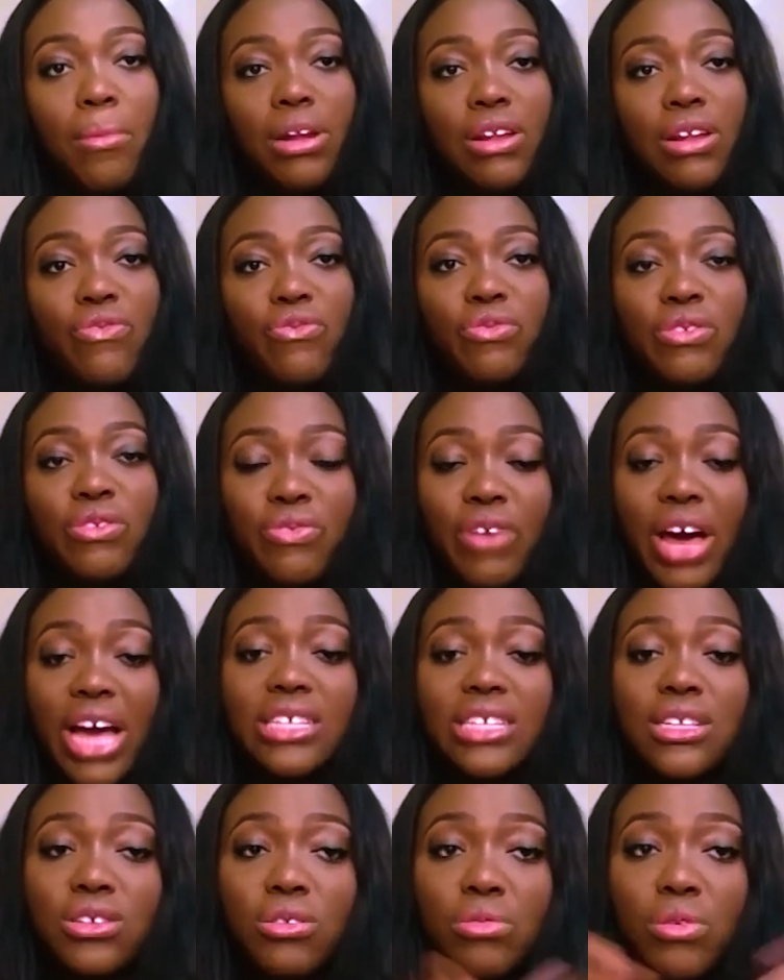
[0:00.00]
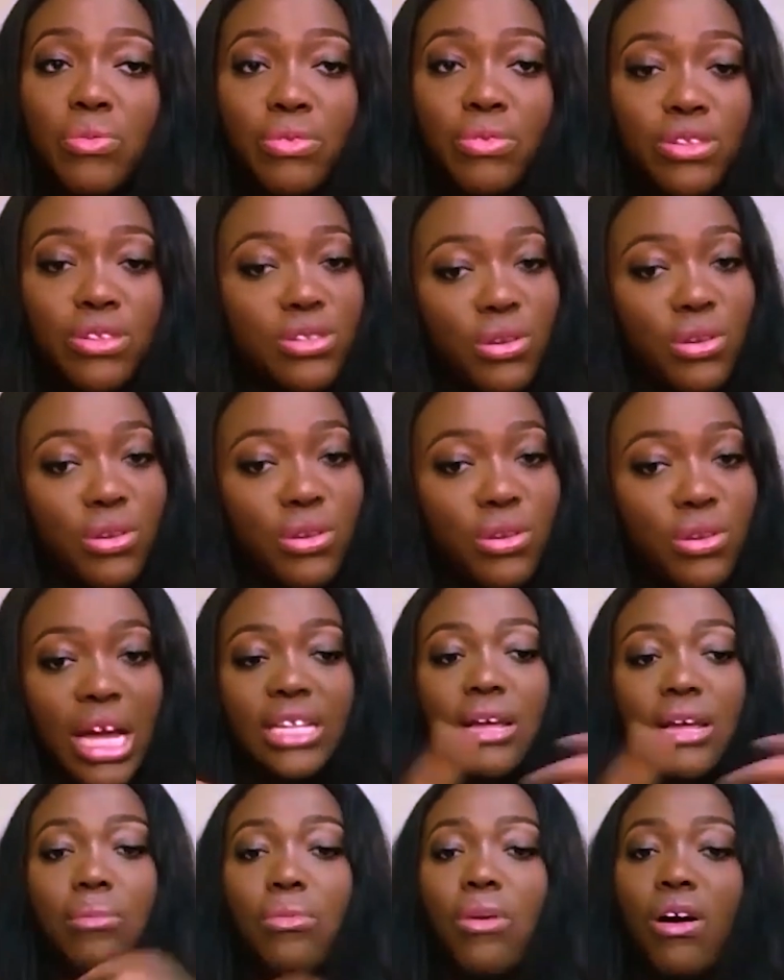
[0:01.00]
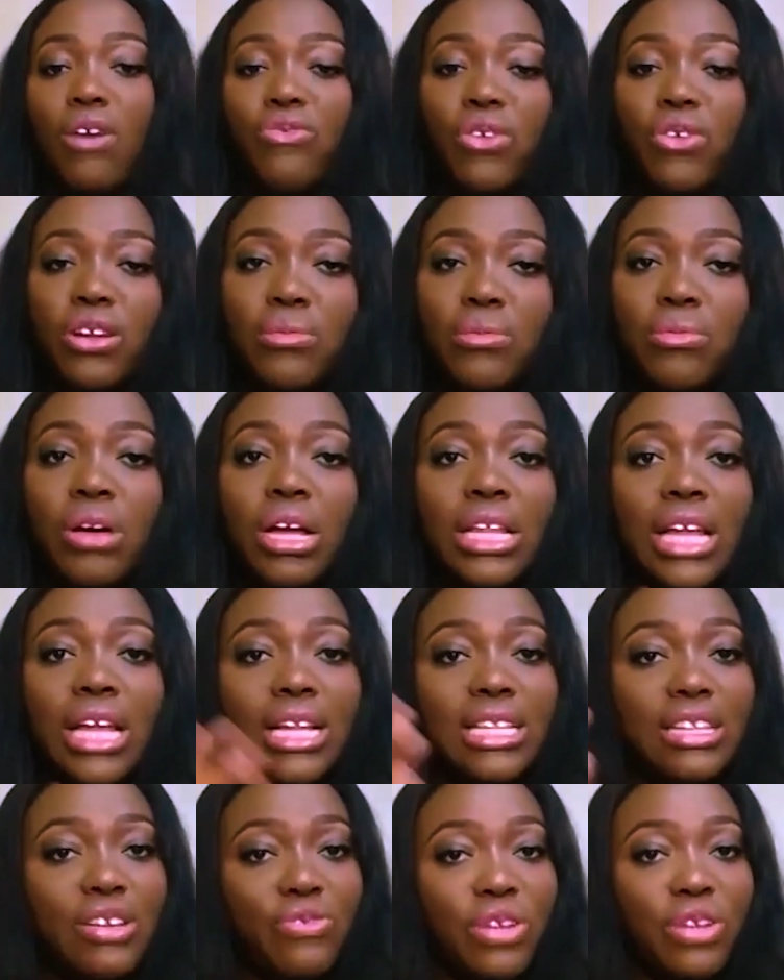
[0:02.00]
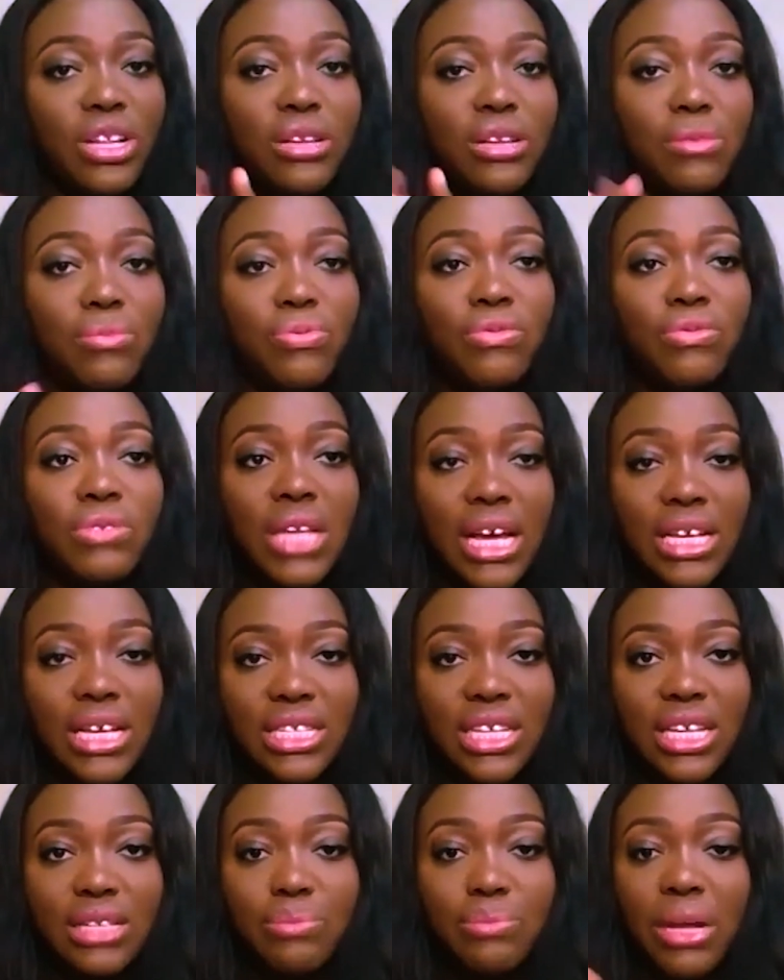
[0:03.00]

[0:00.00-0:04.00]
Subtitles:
But if devices could be produced locally, they're more affordable, and that definitely improves access.